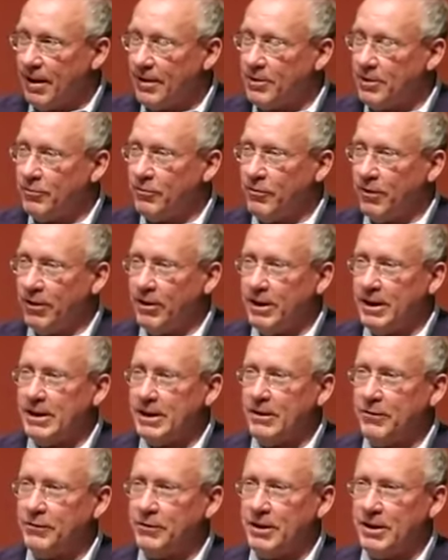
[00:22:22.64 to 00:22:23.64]
And this very
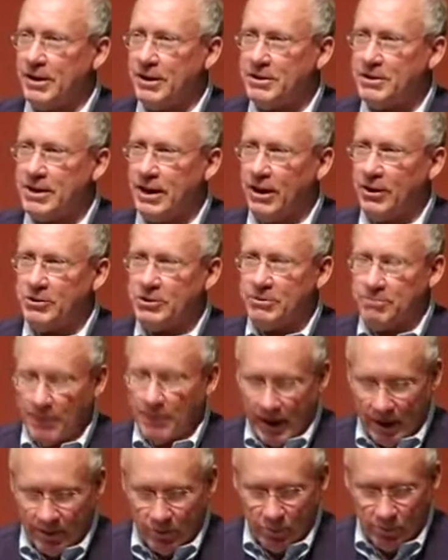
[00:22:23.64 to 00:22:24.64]
gifted, intelligent
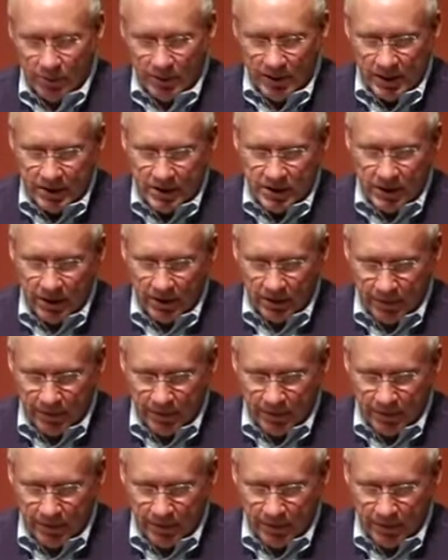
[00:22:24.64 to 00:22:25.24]
man wrote me this